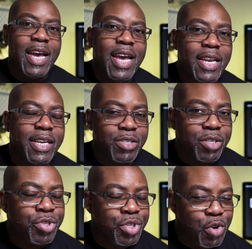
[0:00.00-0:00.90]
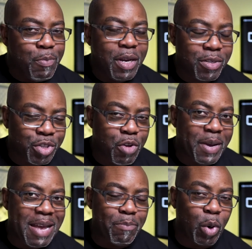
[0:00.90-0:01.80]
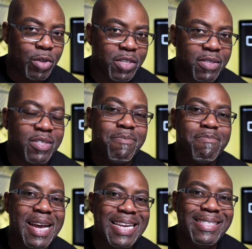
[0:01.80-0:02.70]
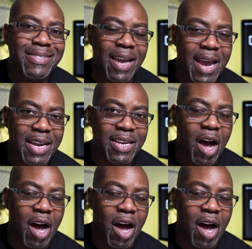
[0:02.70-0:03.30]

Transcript: It is super important to maintain